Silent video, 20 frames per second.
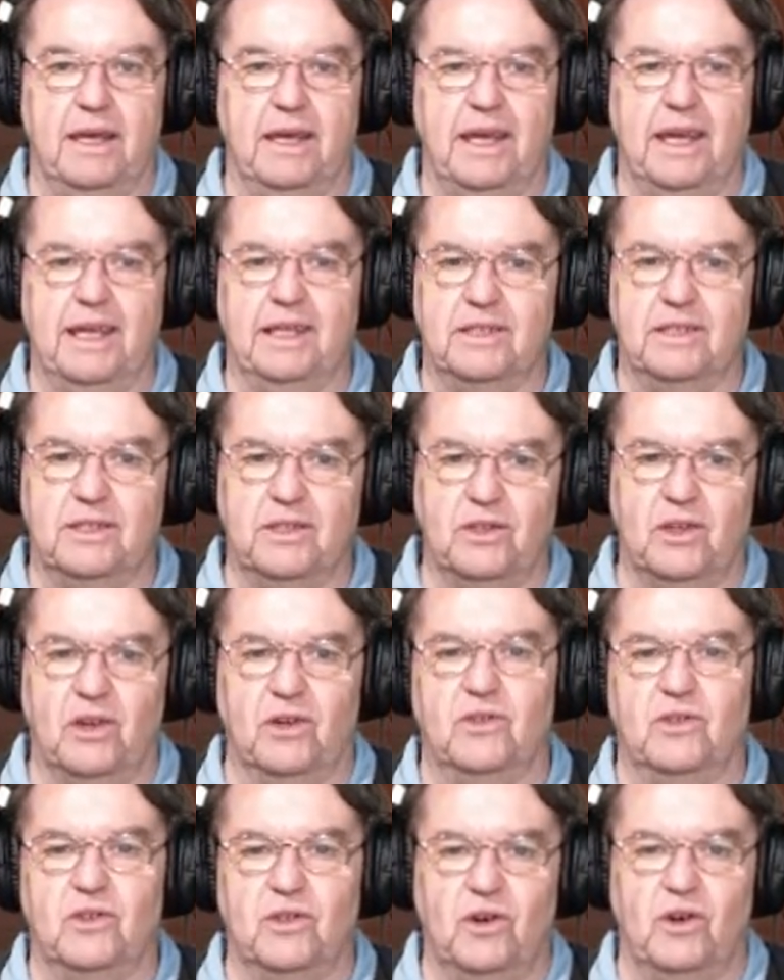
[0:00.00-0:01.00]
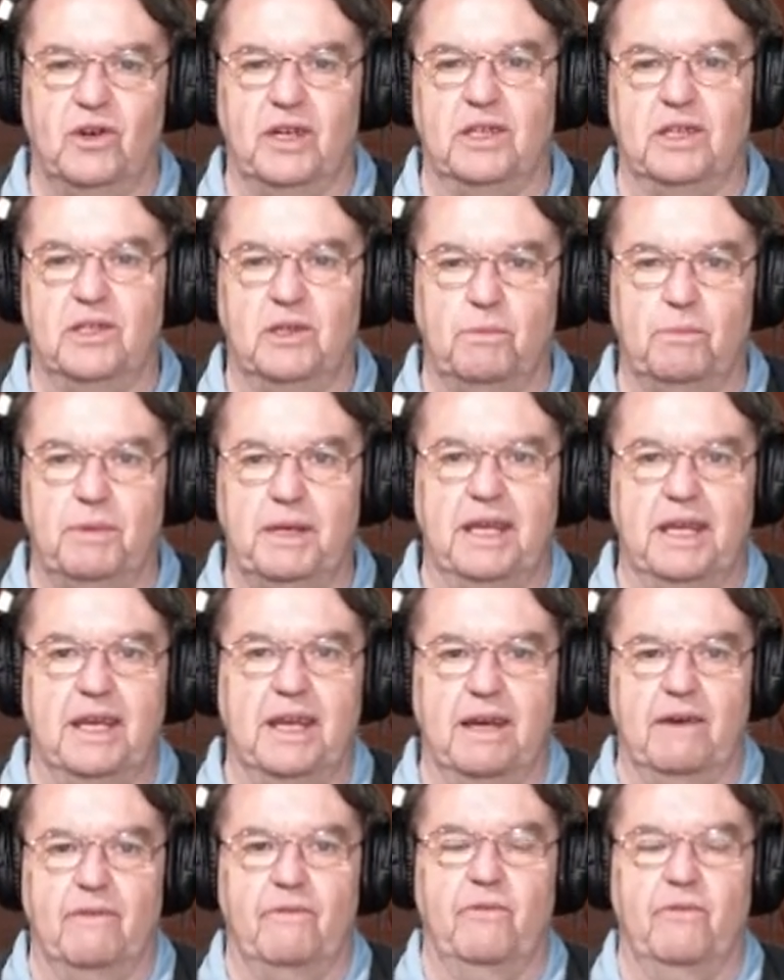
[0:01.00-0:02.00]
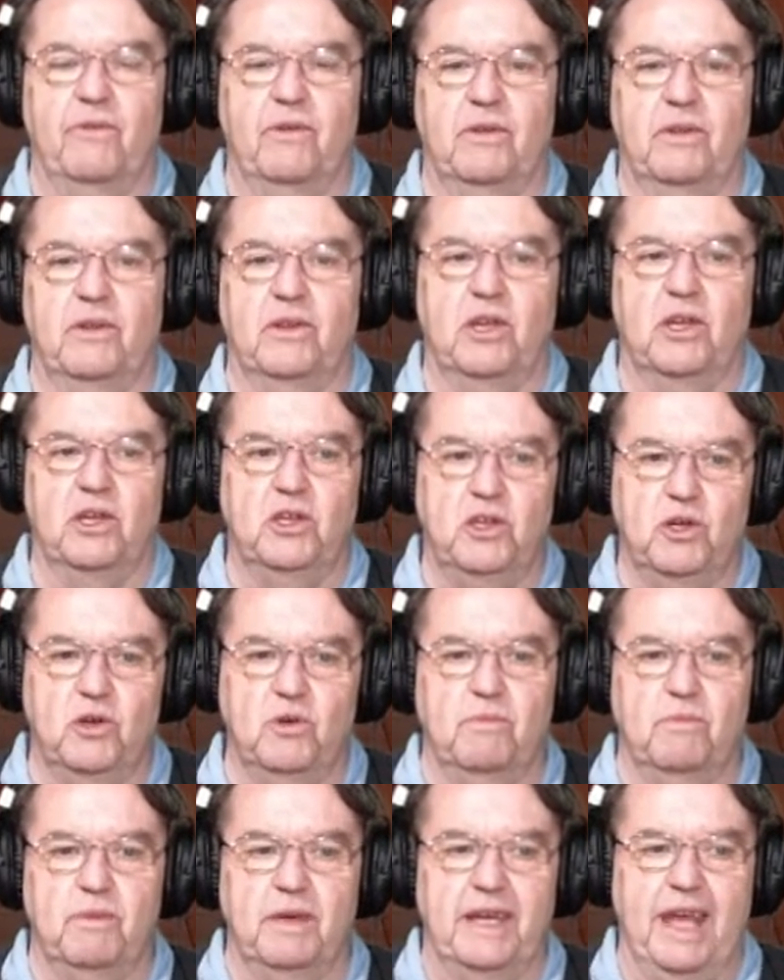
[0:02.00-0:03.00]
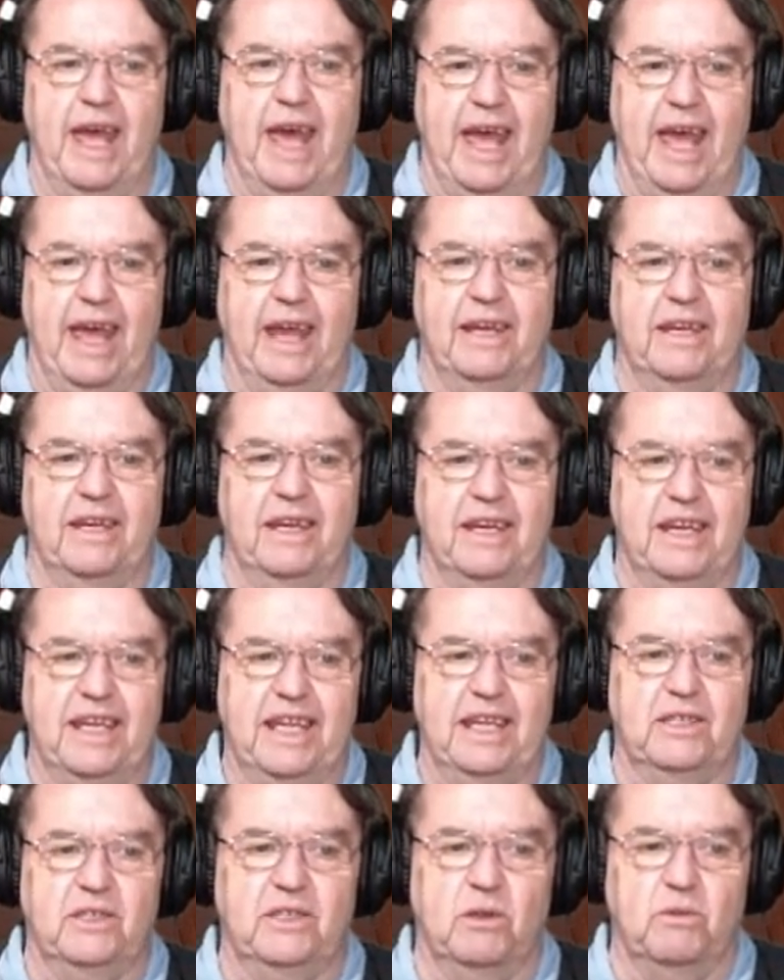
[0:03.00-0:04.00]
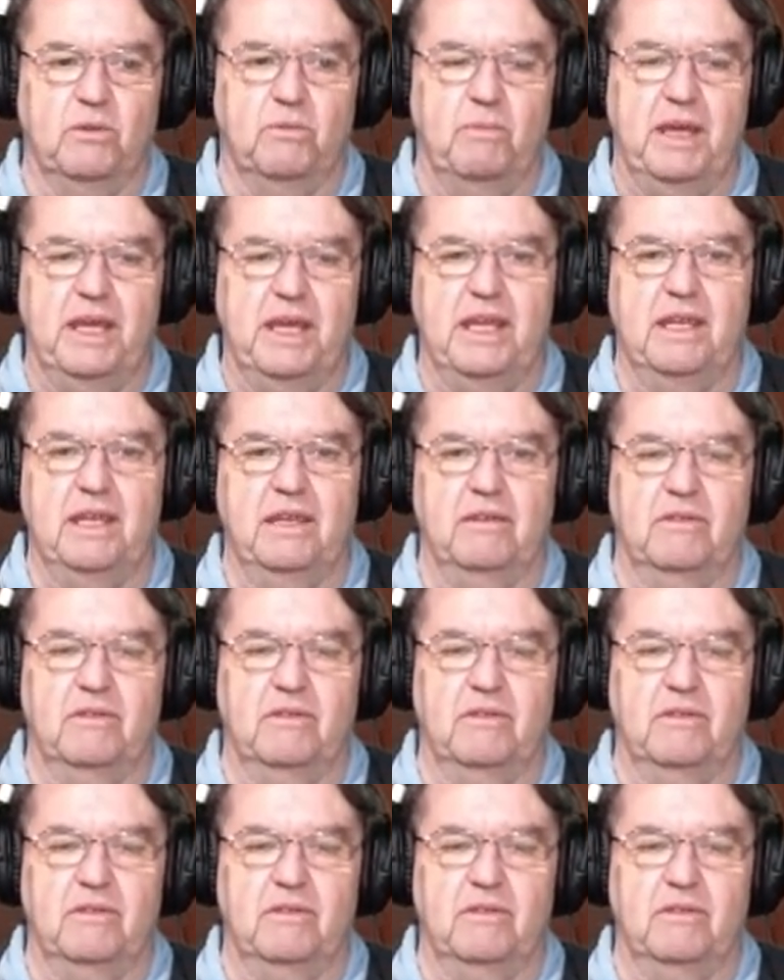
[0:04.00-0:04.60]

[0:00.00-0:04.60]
it's not going to be enough. The human hand needs to be